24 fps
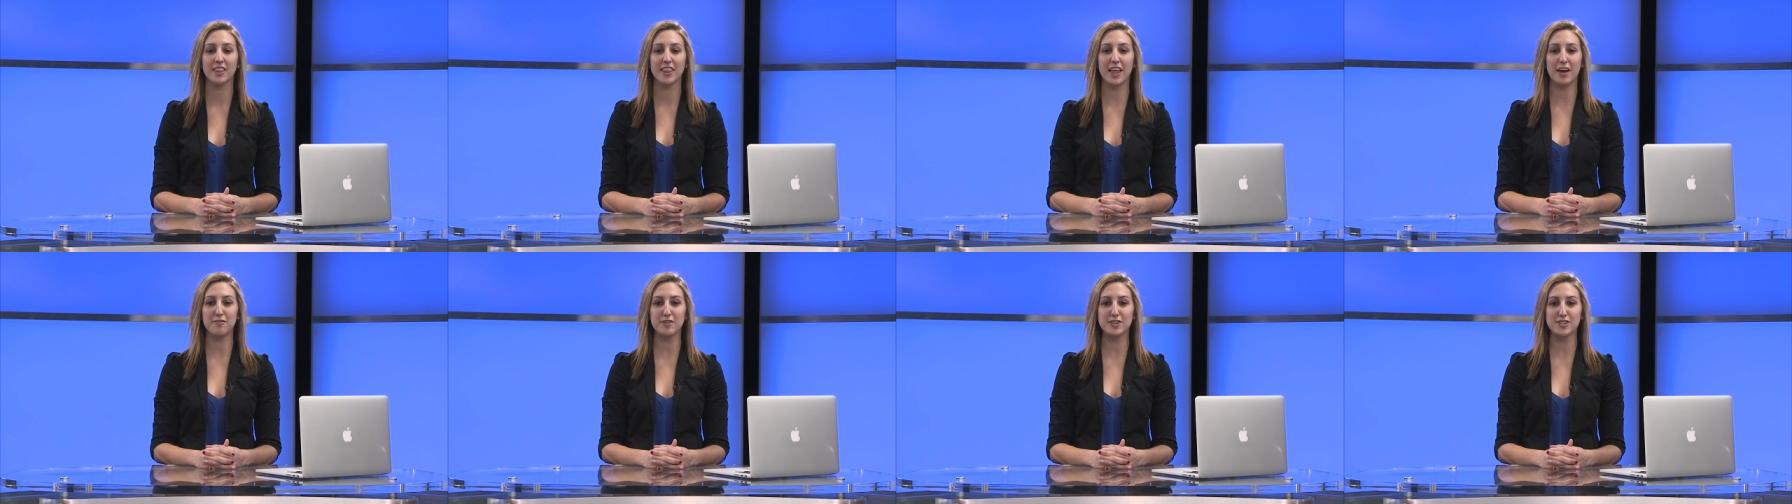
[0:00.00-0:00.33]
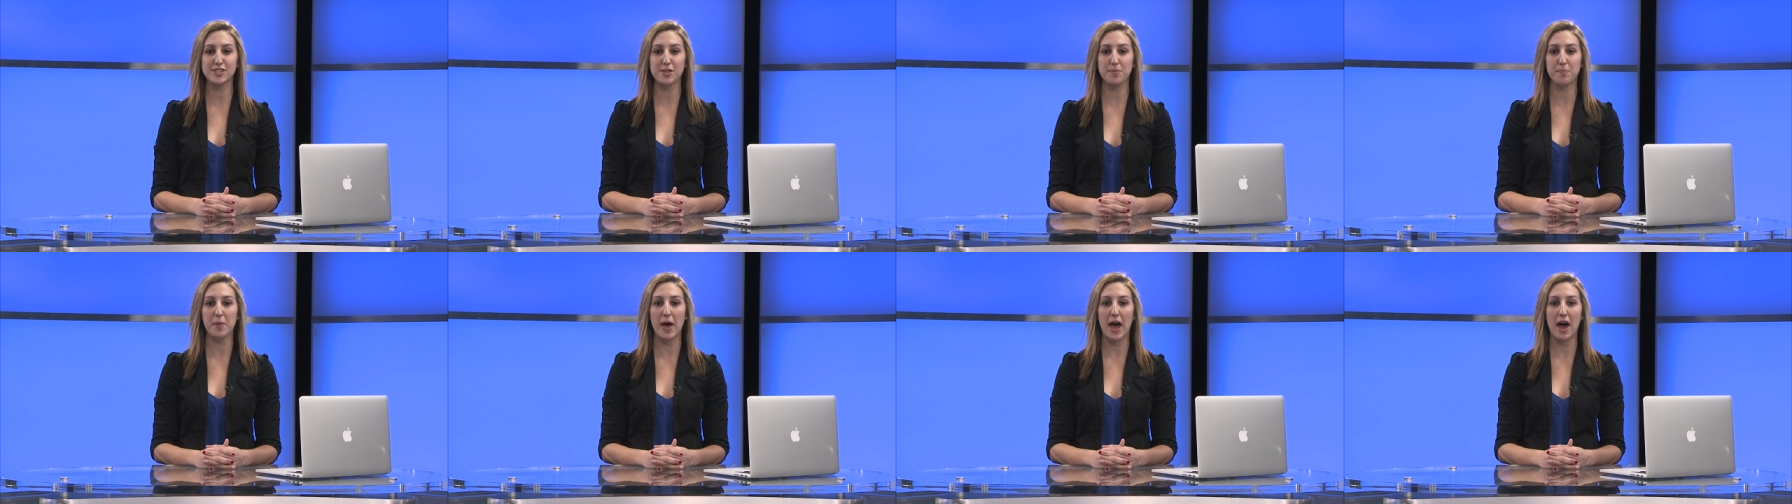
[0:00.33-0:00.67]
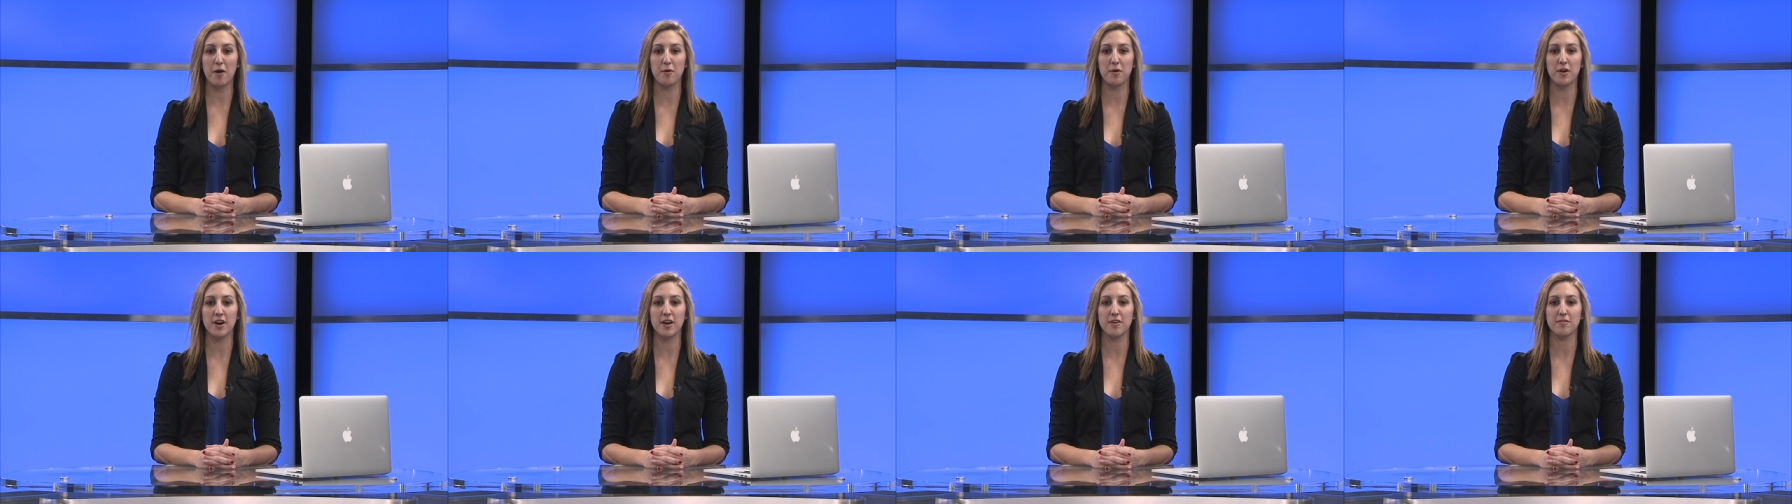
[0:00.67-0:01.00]
Leverage the
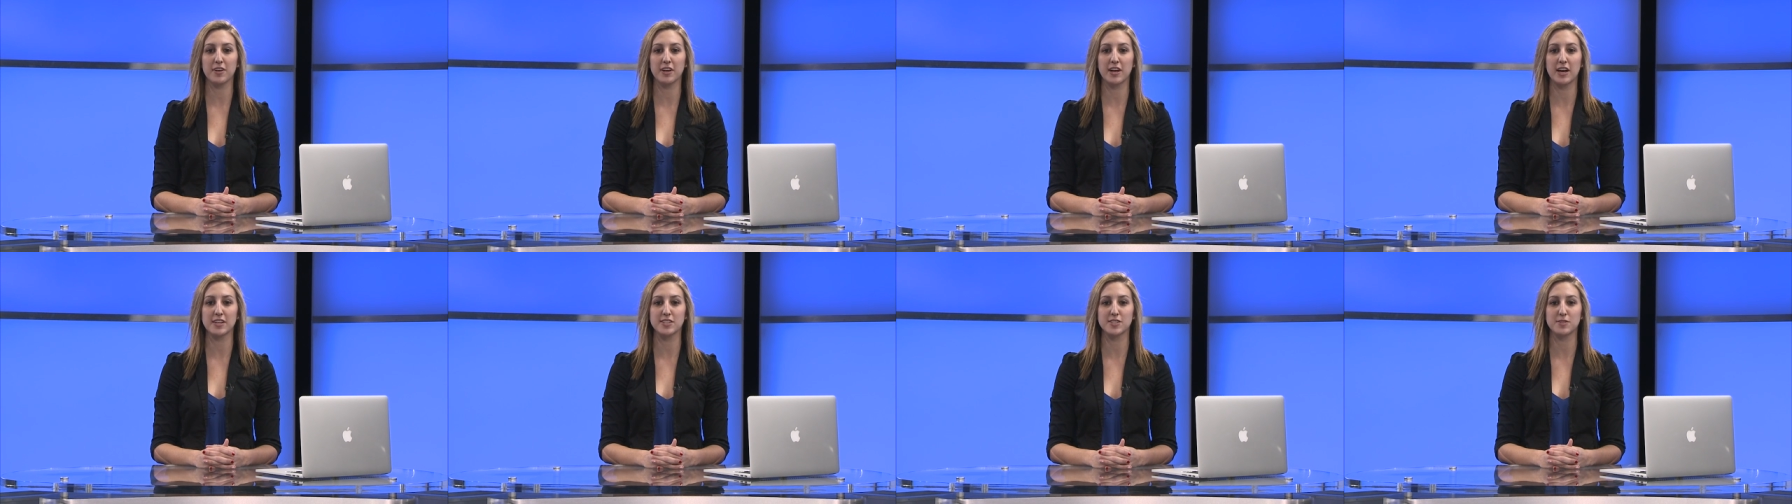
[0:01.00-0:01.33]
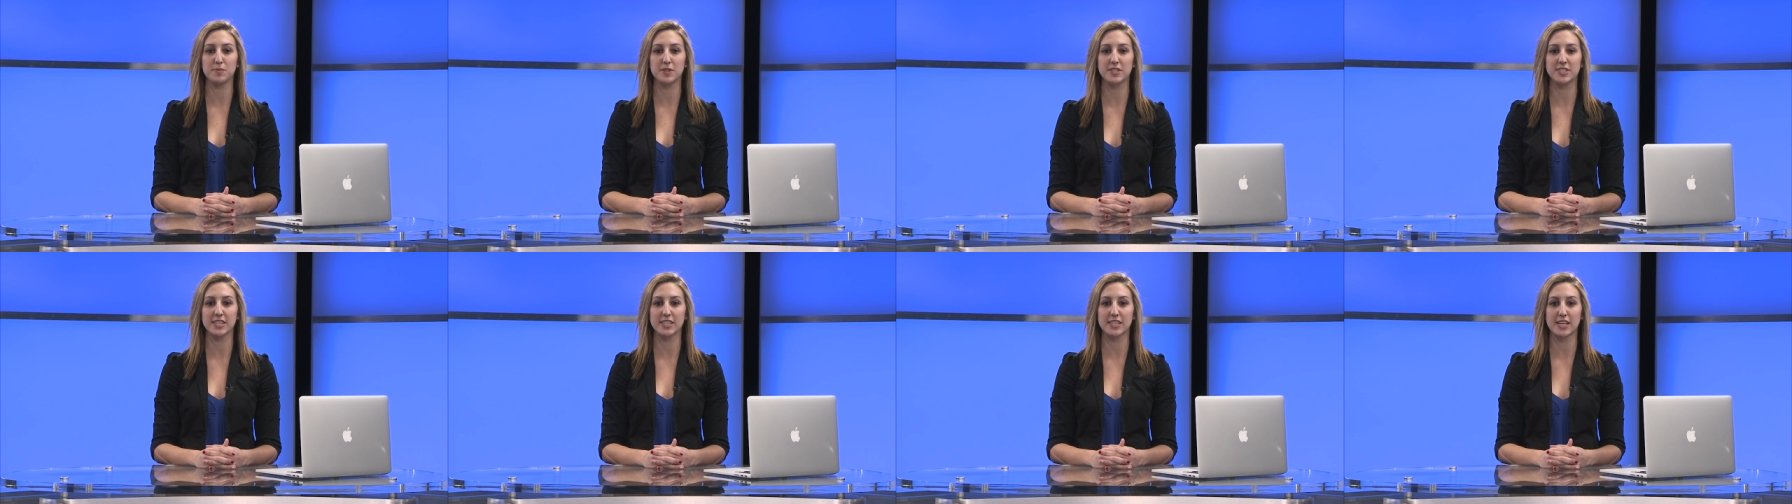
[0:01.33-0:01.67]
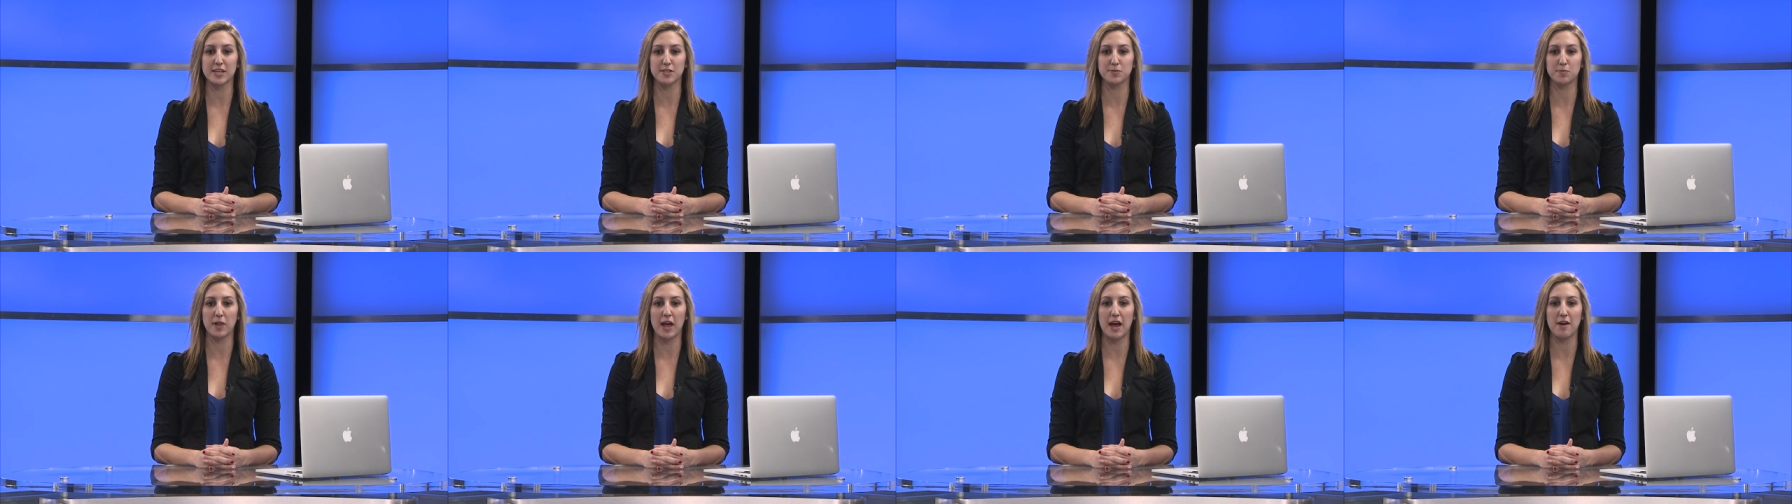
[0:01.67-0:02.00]
power of the customer
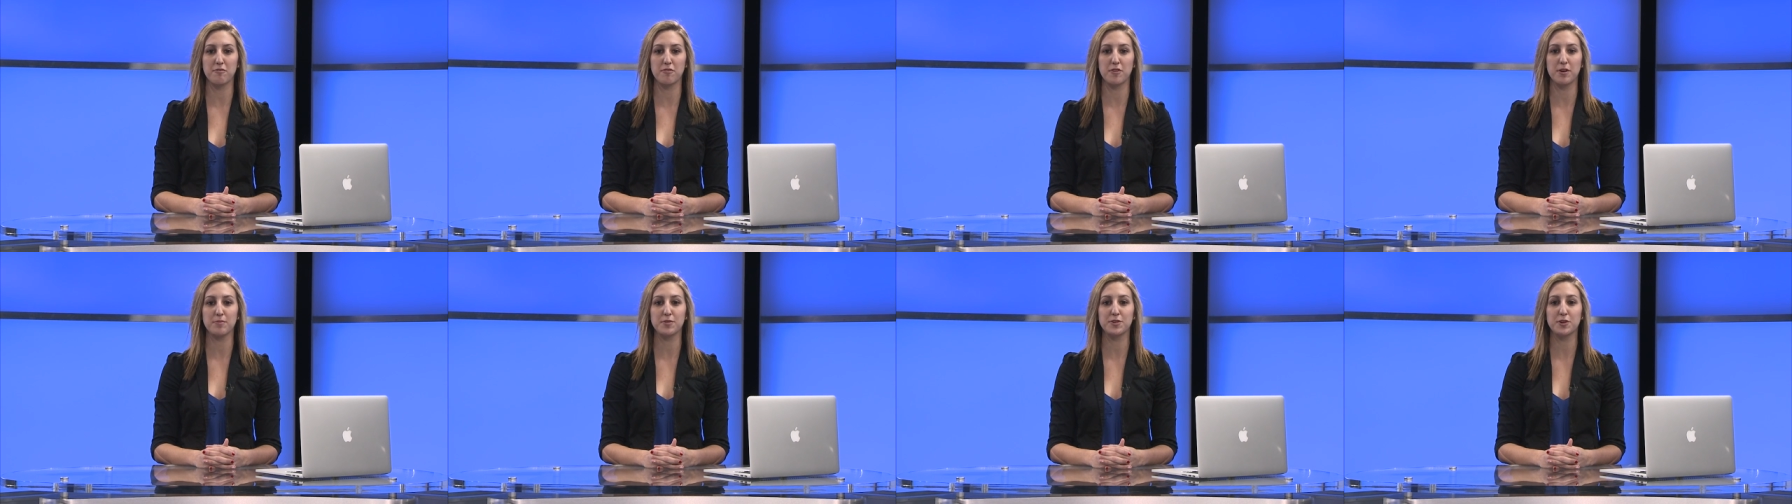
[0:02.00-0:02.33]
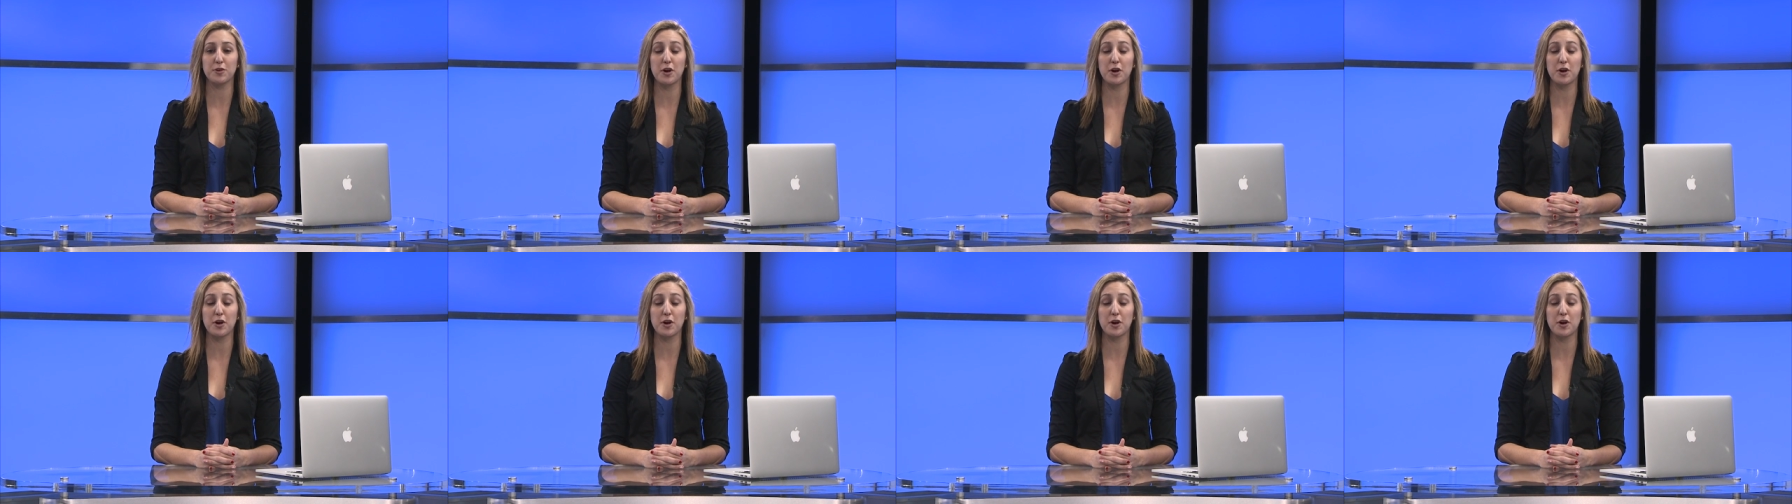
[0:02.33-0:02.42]
success platform